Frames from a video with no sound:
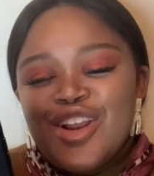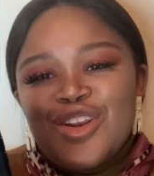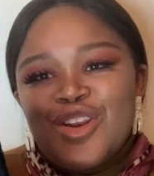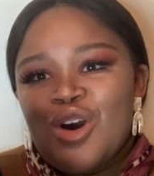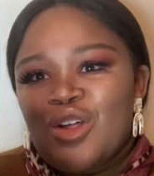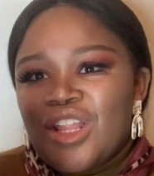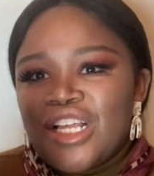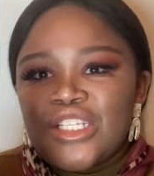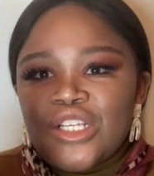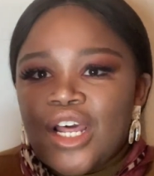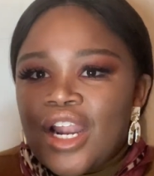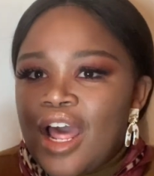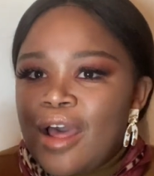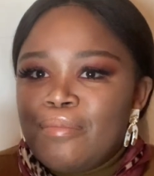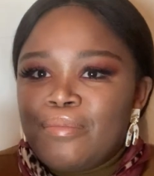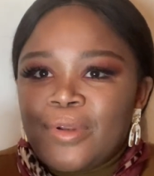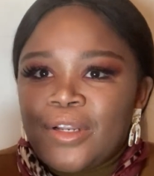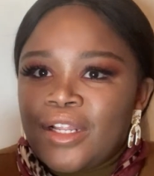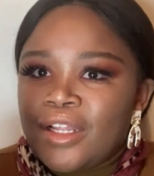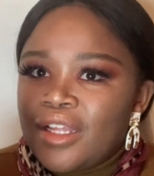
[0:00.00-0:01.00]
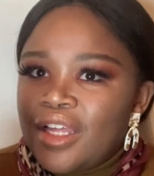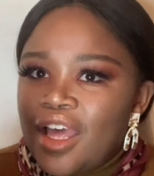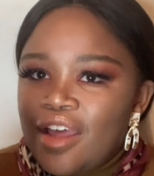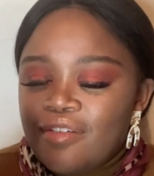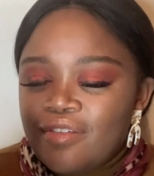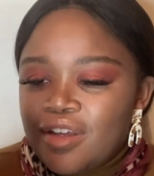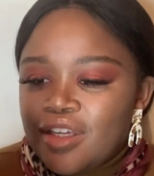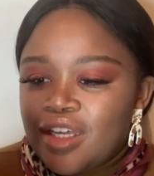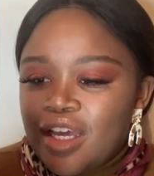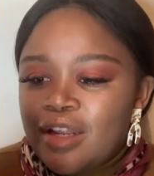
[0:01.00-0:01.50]
No, that's not happening
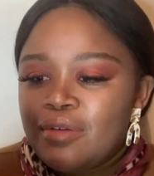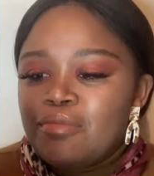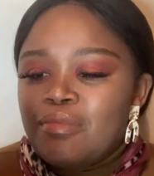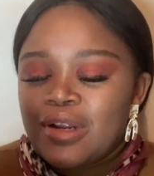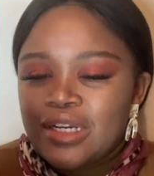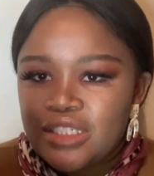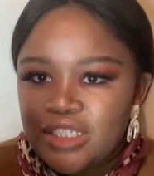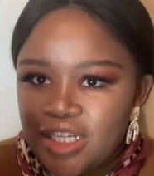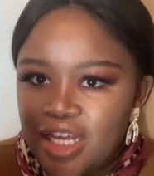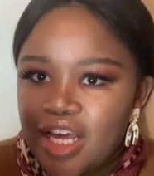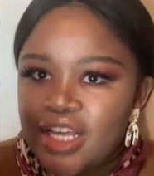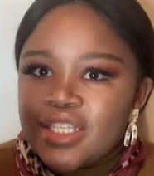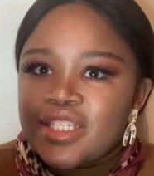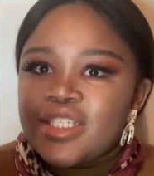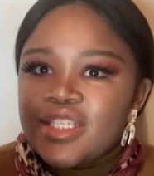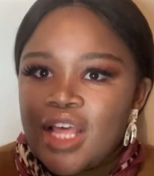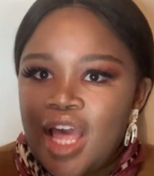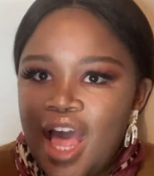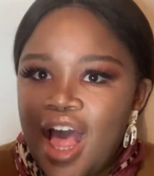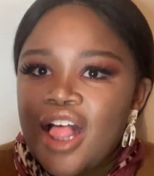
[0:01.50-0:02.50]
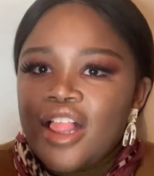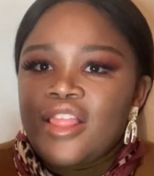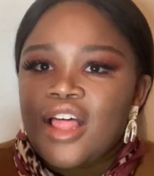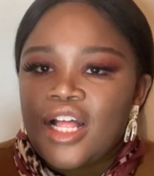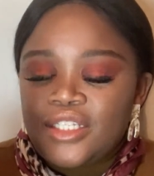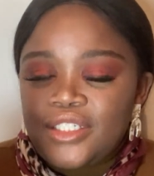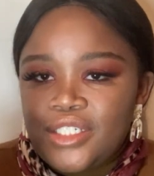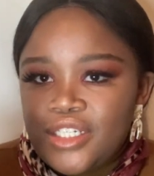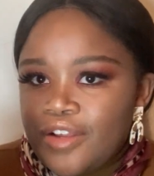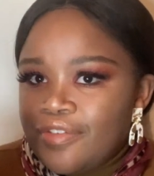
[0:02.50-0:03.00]
ever again. But yes,
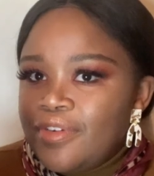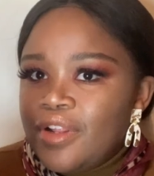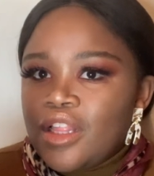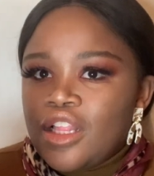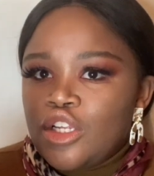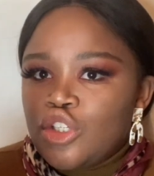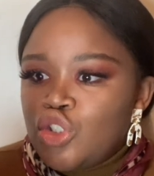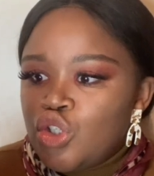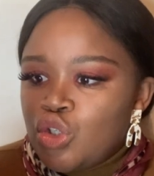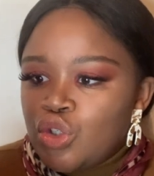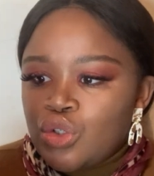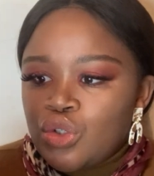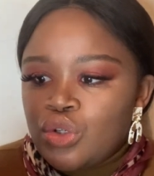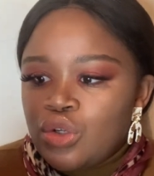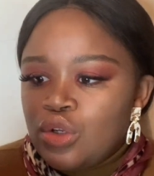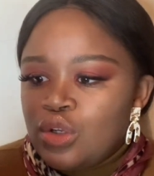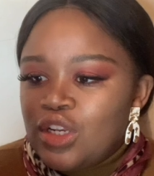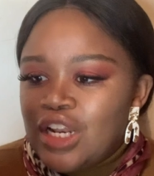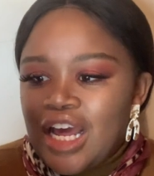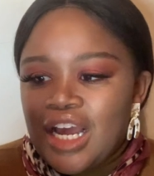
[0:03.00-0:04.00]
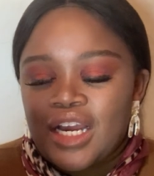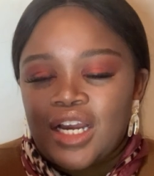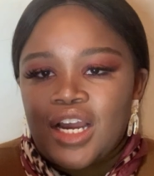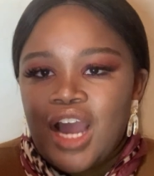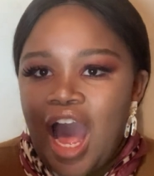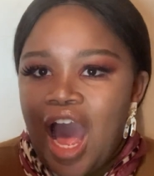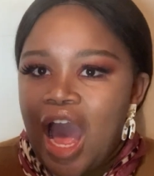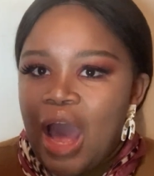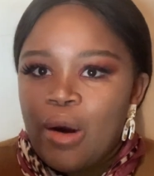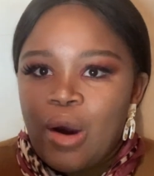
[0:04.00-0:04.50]
that's definitely true. Like,
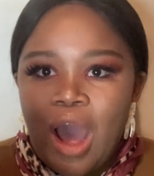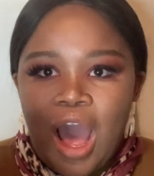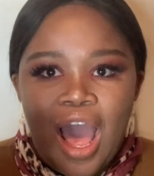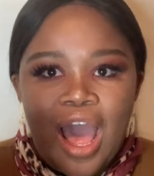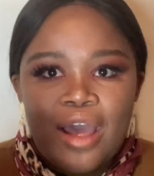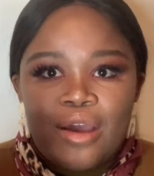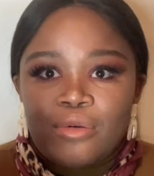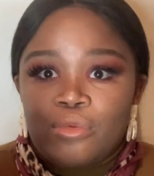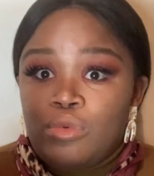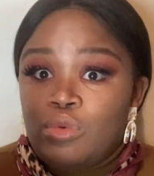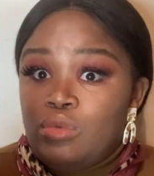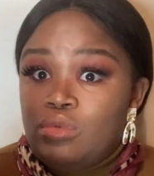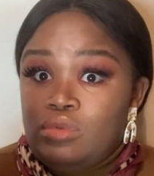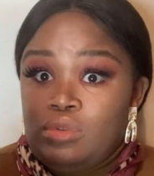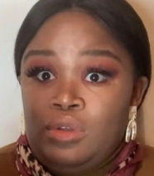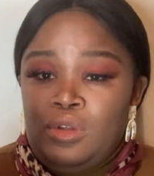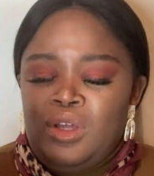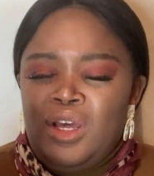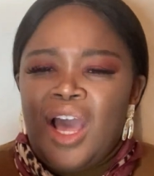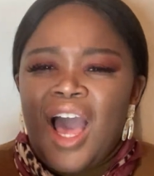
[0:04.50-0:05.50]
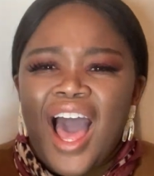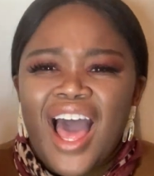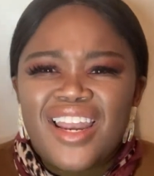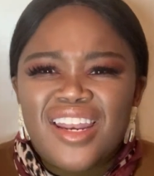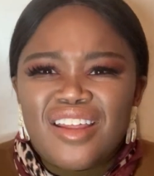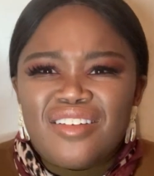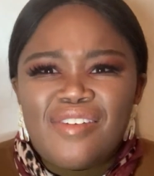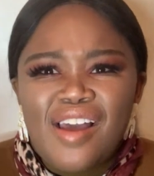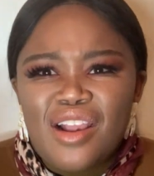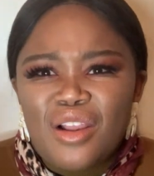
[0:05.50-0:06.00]
I
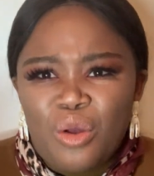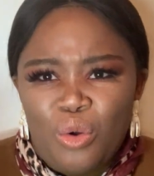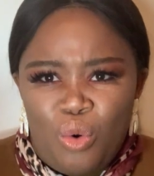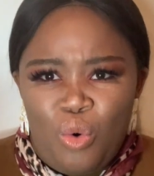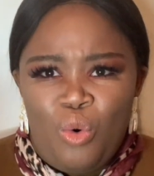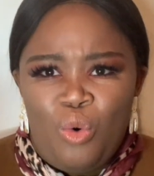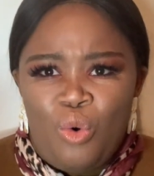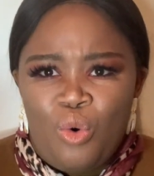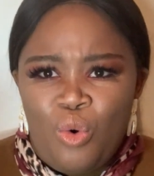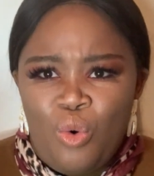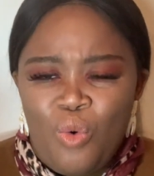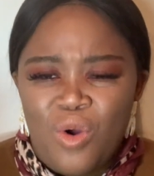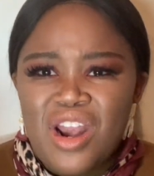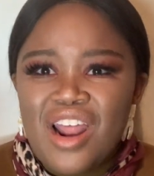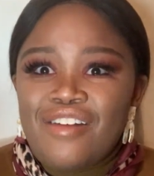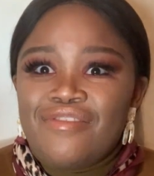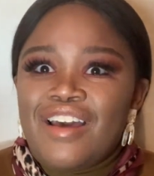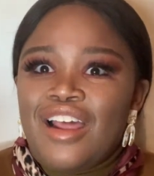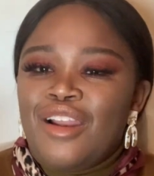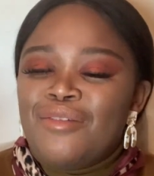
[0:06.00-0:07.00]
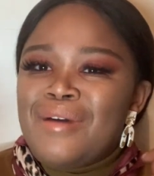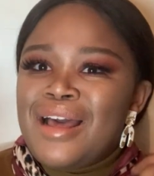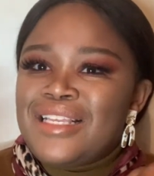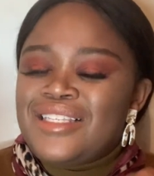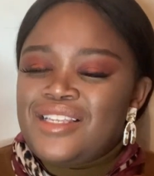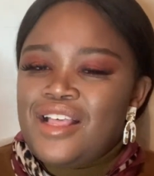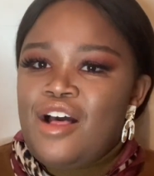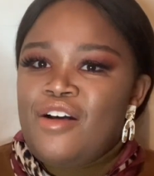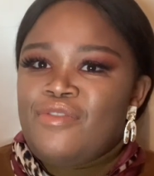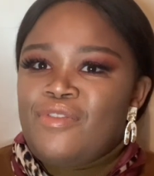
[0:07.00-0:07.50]
value who? When I value
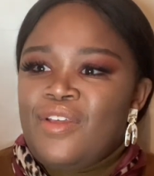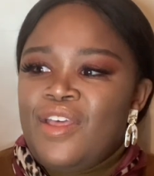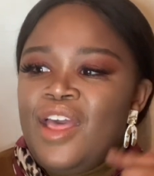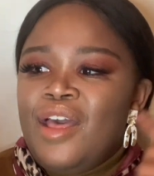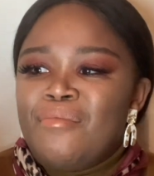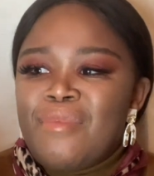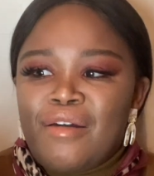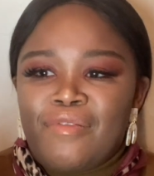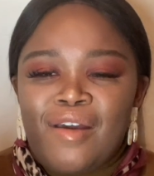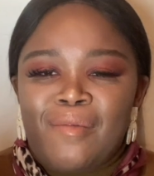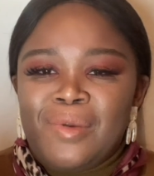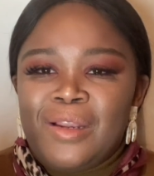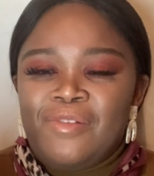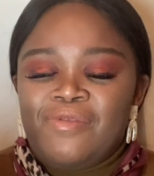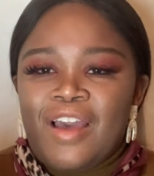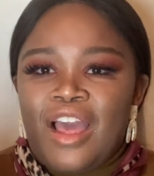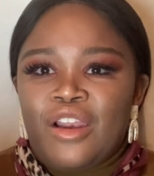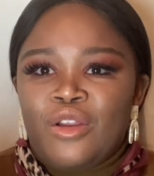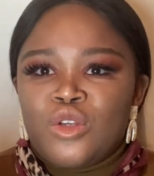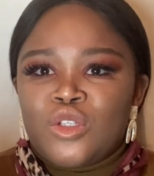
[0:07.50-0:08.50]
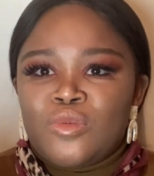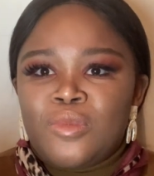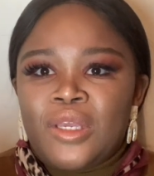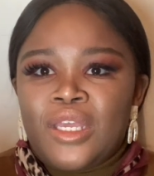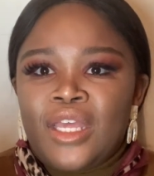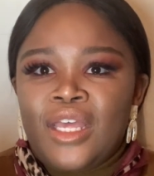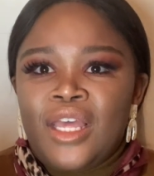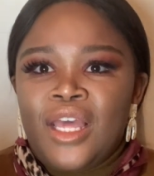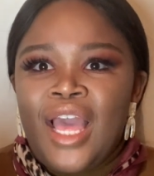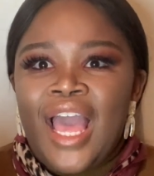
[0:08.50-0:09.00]
myself, my family values
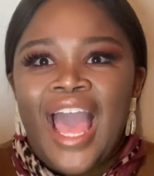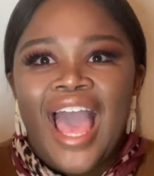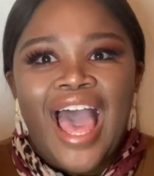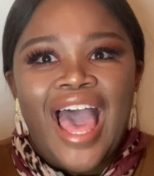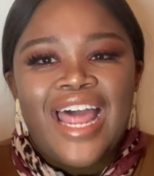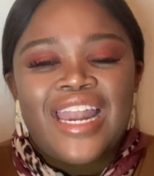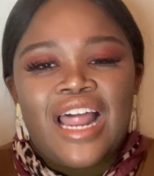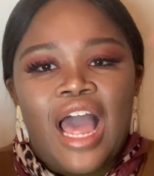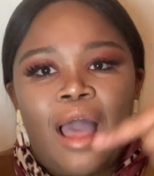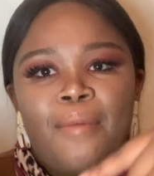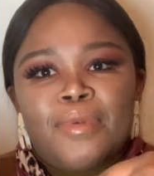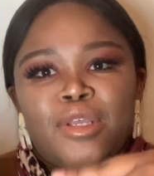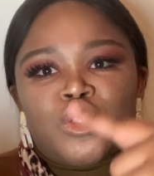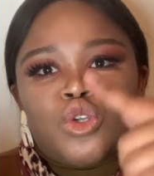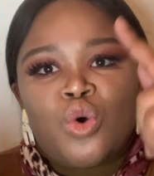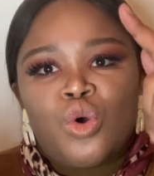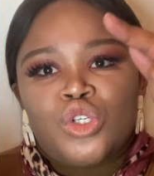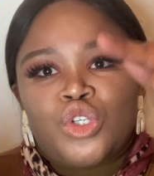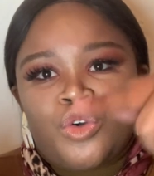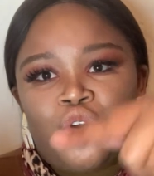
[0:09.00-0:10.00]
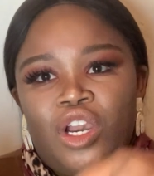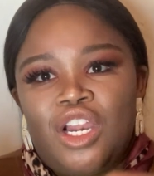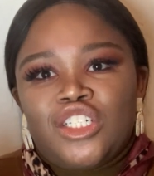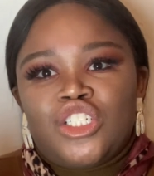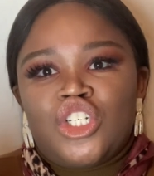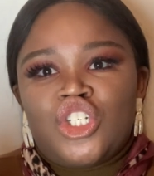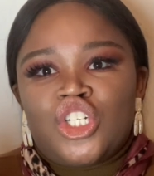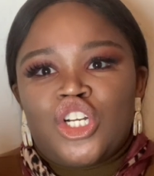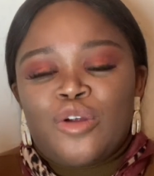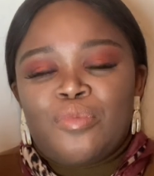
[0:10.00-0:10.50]
me. And I must go into a
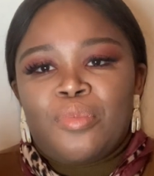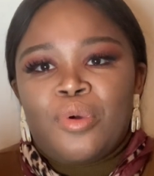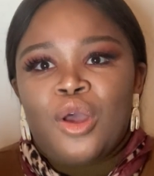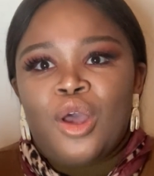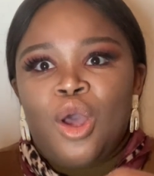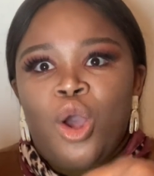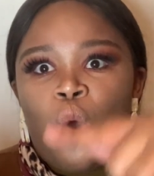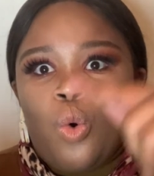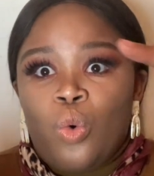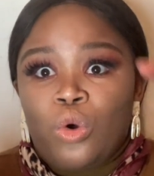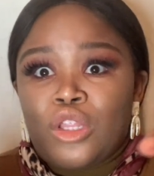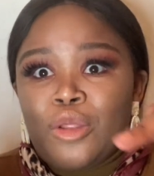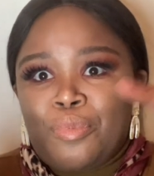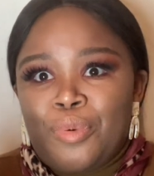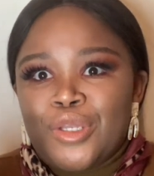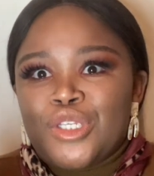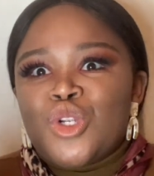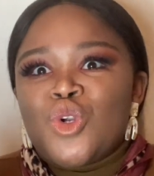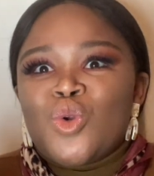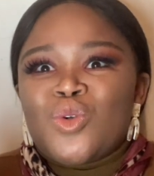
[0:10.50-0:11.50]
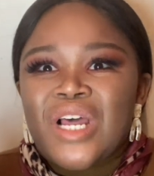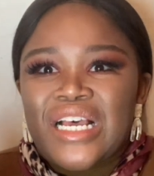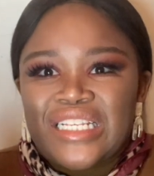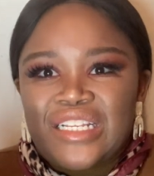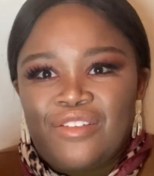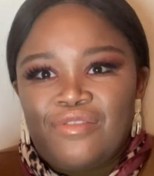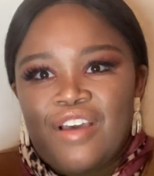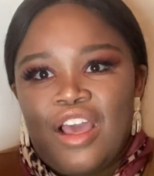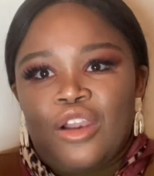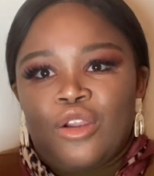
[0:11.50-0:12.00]
relationship with a person who
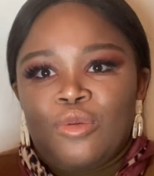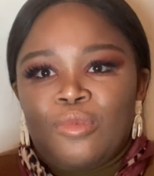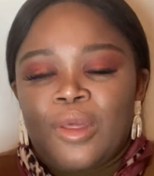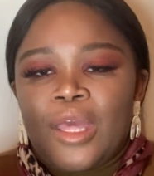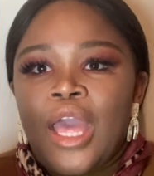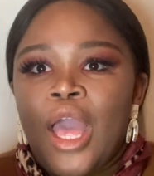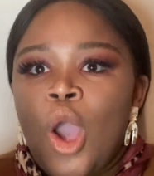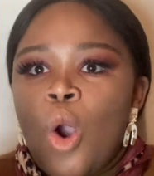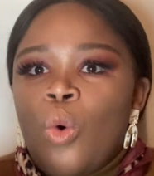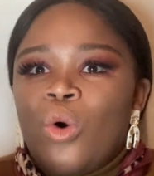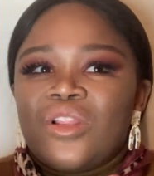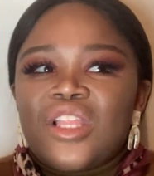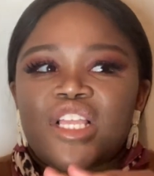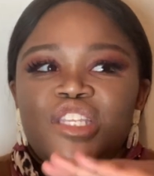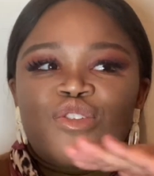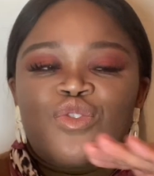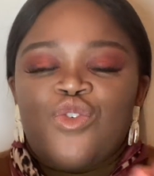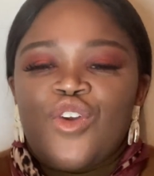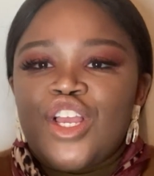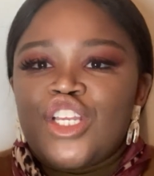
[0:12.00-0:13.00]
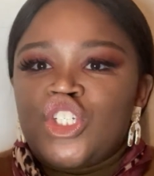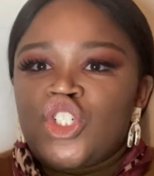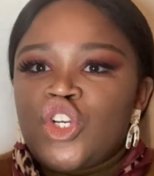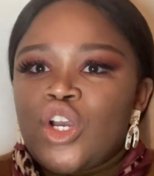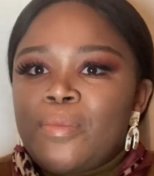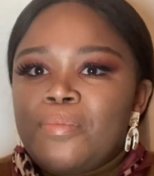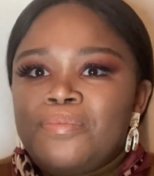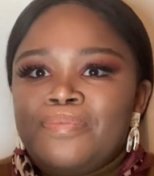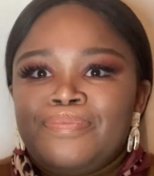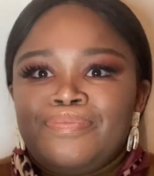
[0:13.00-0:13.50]
doesn't value me. Whether it's
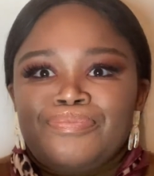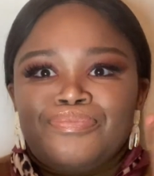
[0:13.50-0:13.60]
friendship,